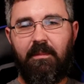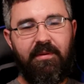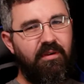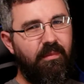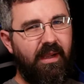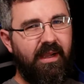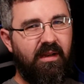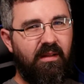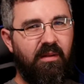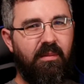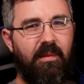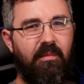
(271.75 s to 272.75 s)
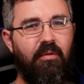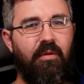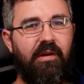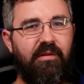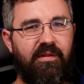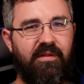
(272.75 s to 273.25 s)
But you might get a little bit
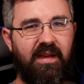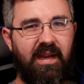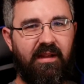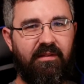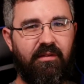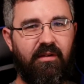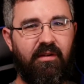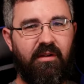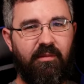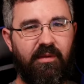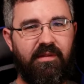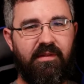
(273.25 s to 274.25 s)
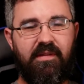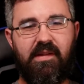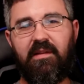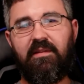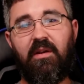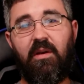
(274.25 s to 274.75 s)
more interesting answer, which is
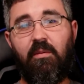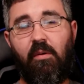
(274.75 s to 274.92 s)
this.